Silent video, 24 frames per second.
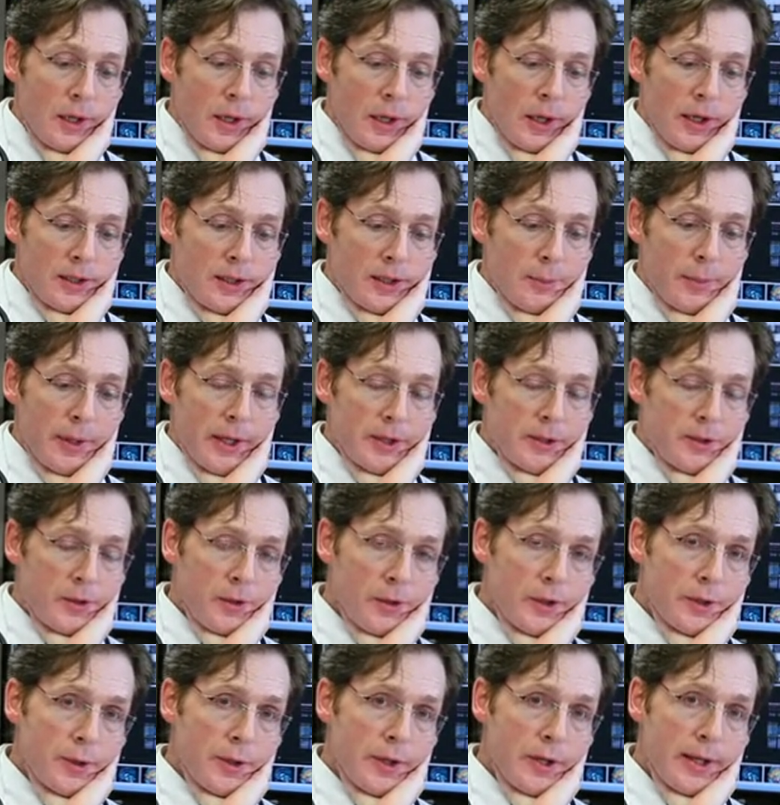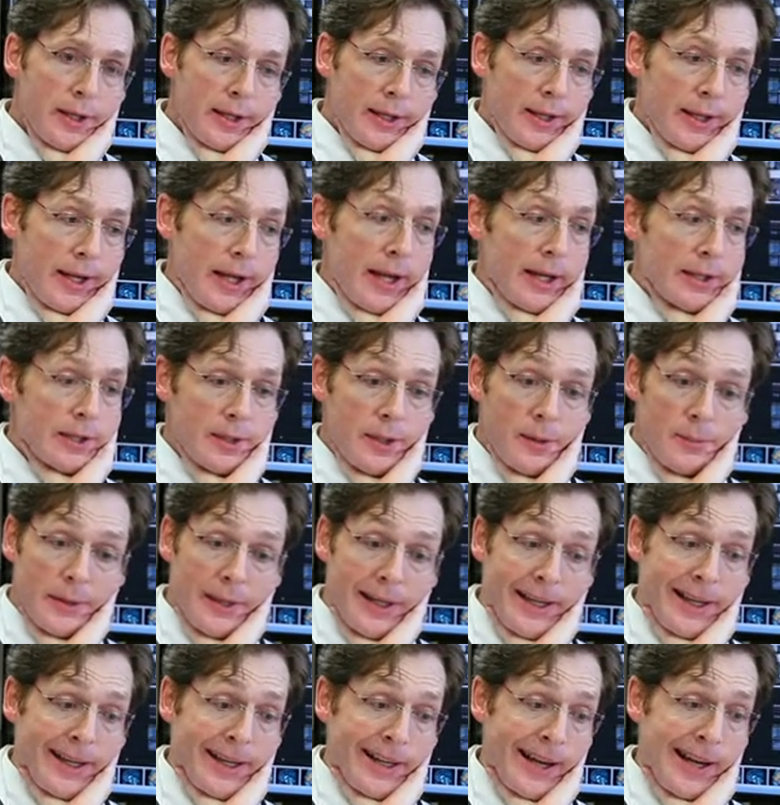It's a big surgery. It can last up to
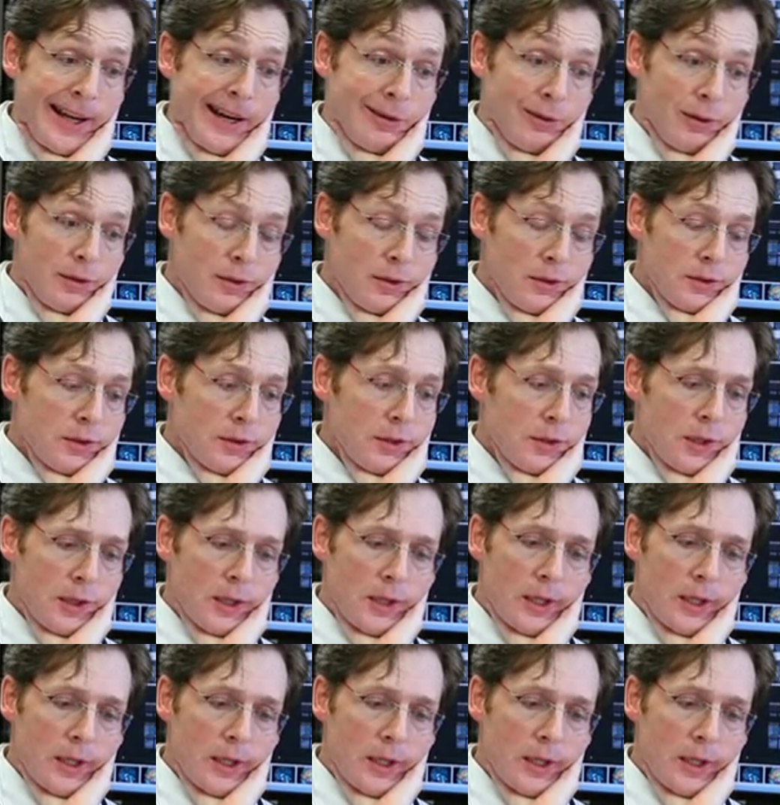8 hours.